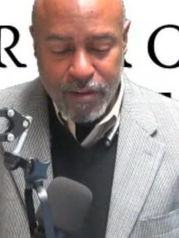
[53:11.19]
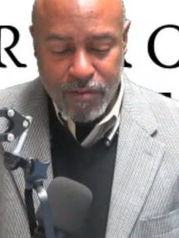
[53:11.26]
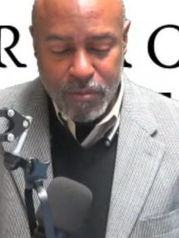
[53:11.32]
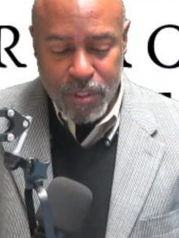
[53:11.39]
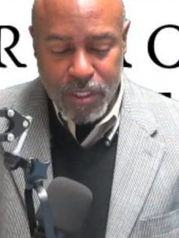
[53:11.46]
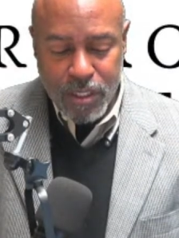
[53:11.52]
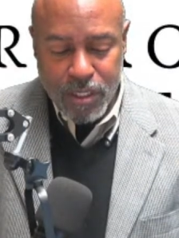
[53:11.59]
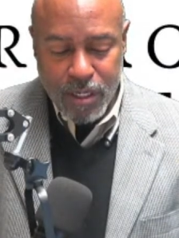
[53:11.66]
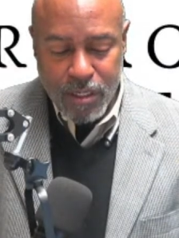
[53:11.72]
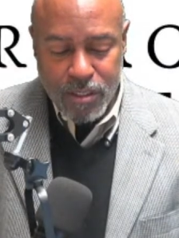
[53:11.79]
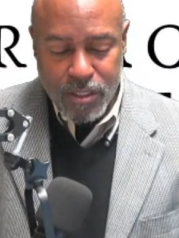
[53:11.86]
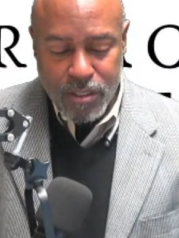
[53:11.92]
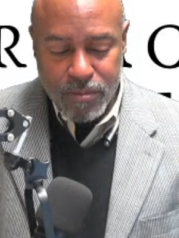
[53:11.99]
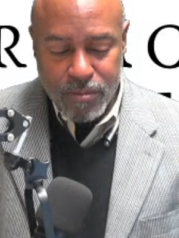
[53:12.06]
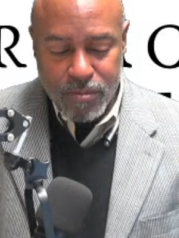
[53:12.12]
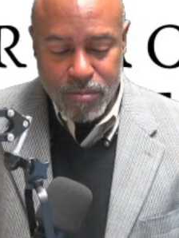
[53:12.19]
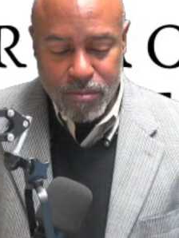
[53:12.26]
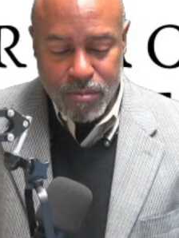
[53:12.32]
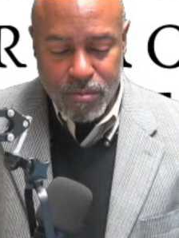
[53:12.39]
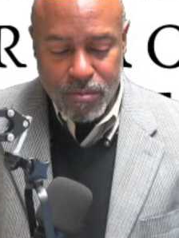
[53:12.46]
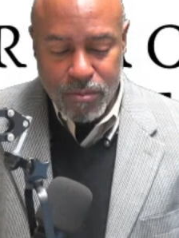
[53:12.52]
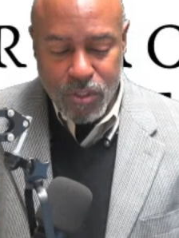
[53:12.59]
million.
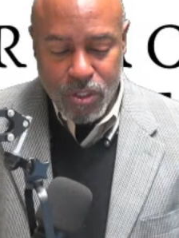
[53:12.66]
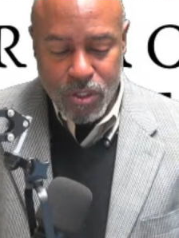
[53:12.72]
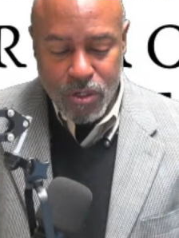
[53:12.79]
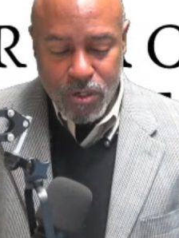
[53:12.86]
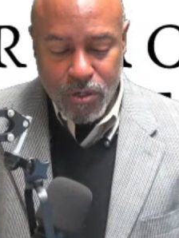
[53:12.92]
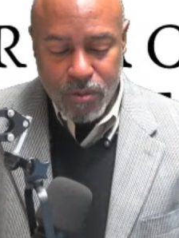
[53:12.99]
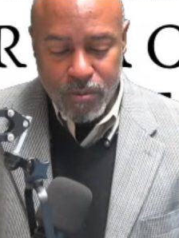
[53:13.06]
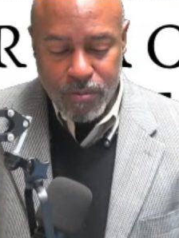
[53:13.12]
So